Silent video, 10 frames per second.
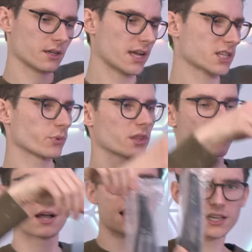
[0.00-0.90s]
As with the
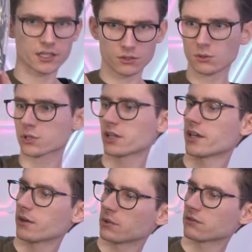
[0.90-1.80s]
Palit, you also
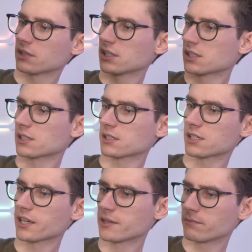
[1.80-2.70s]
get one of these
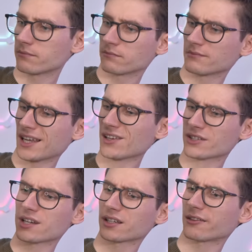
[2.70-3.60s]
same, it
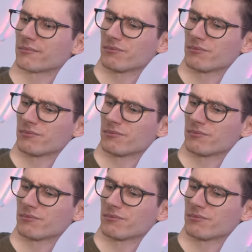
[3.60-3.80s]
looks like